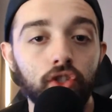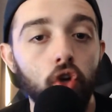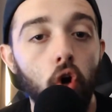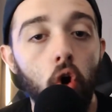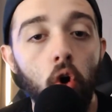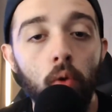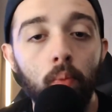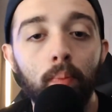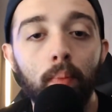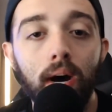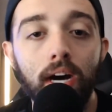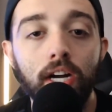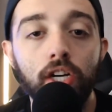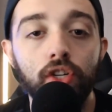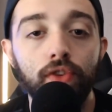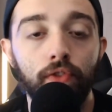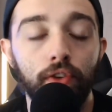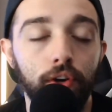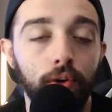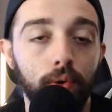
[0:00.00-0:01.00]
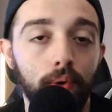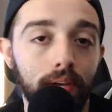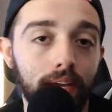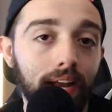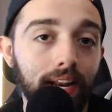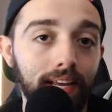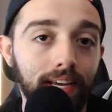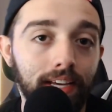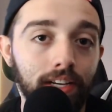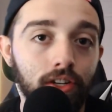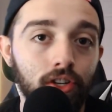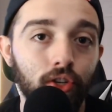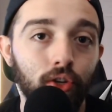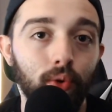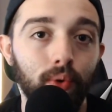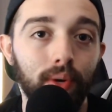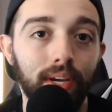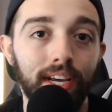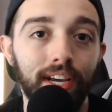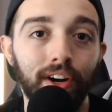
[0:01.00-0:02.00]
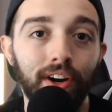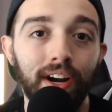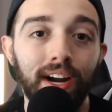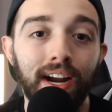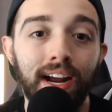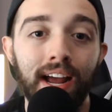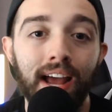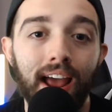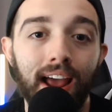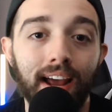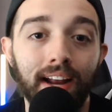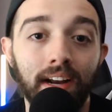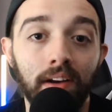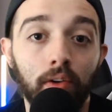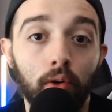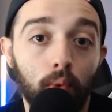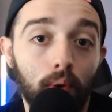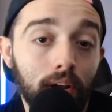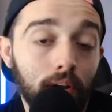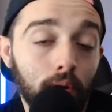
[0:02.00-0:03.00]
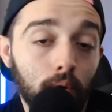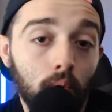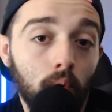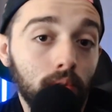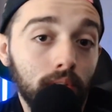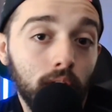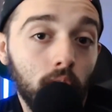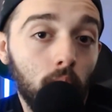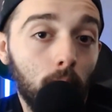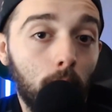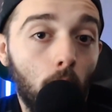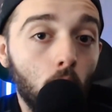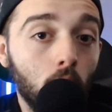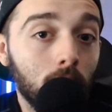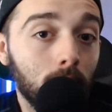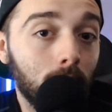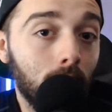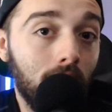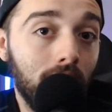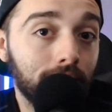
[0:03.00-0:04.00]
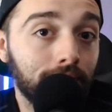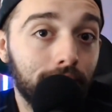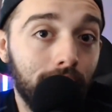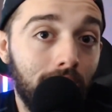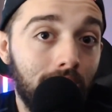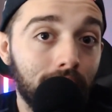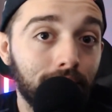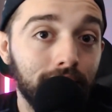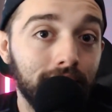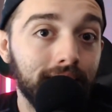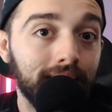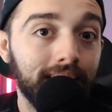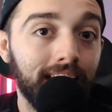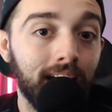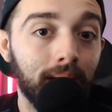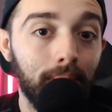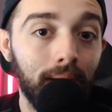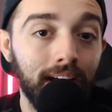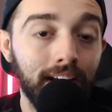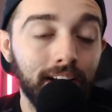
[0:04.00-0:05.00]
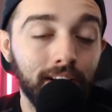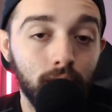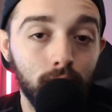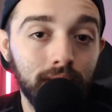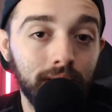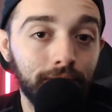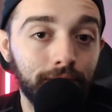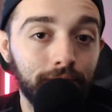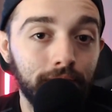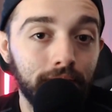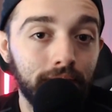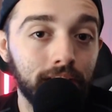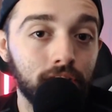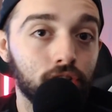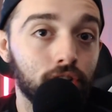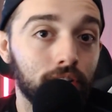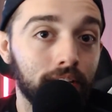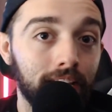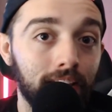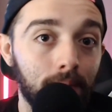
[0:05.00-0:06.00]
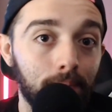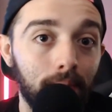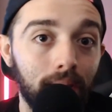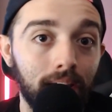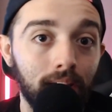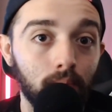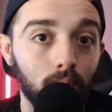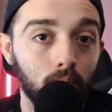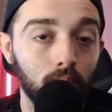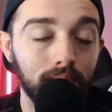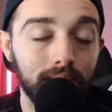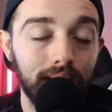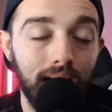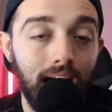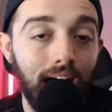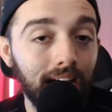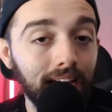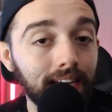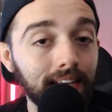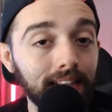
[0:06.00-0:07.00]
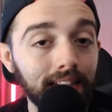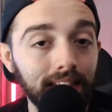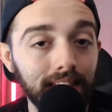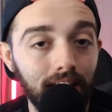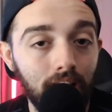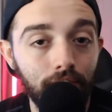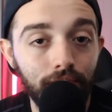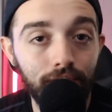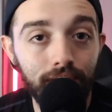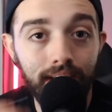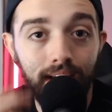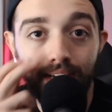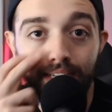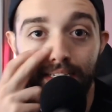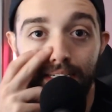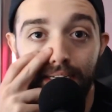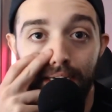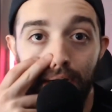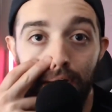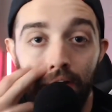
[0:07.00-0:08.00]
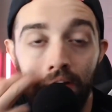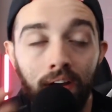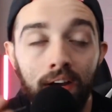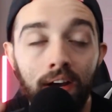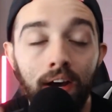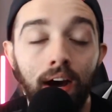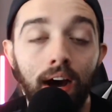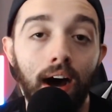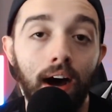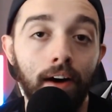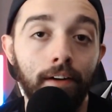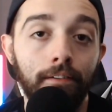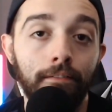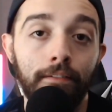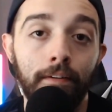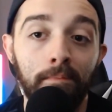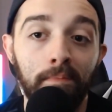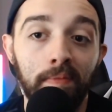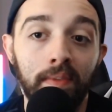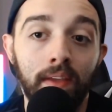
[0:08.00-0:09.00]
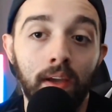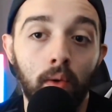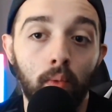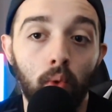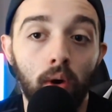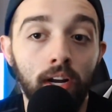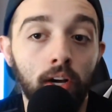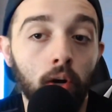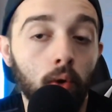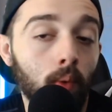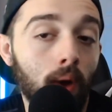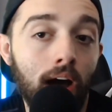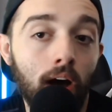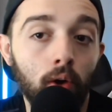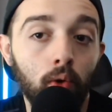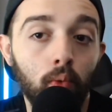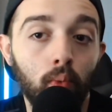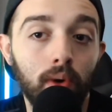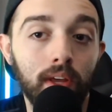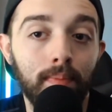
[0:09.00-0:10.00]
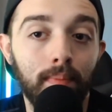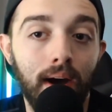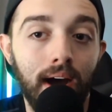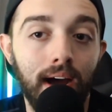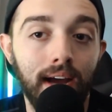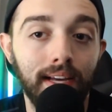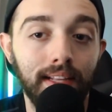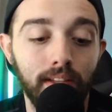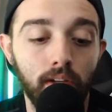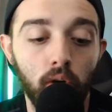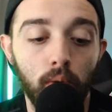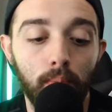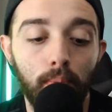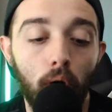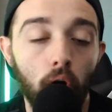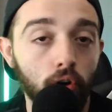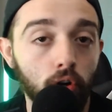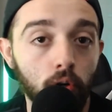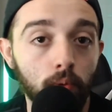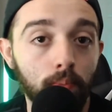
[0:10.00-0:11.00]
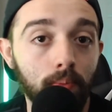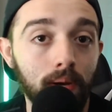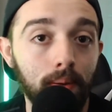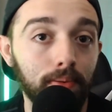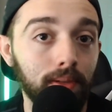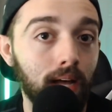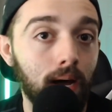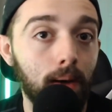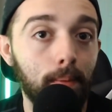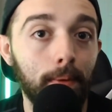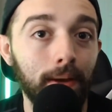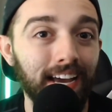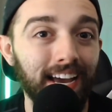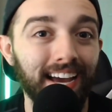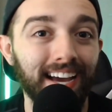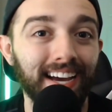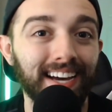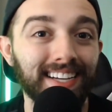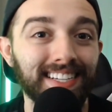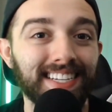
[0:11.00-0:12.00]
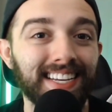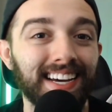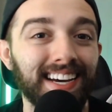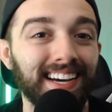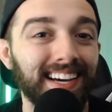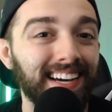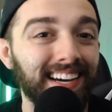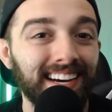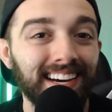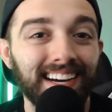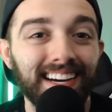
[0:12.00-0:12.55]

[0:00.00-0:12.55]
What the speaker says: So much for you to get into here and create your own little Pokemon 5e campaign using 5th edition campaign rules. I love the idea of running around with my little partner Piplup and